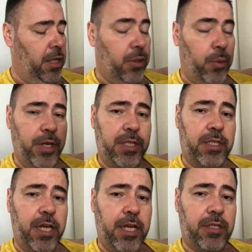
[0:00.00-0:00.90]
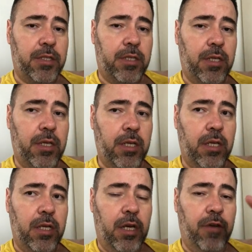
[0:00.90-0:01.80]
3 sets
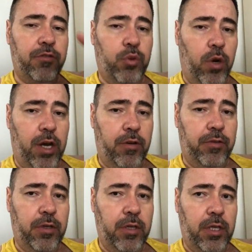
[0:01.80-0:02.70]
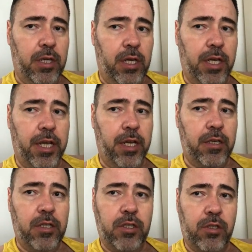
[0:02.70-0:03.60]
of 12, again,
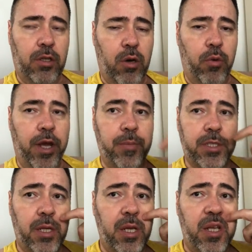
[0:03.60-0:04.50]
slow reps.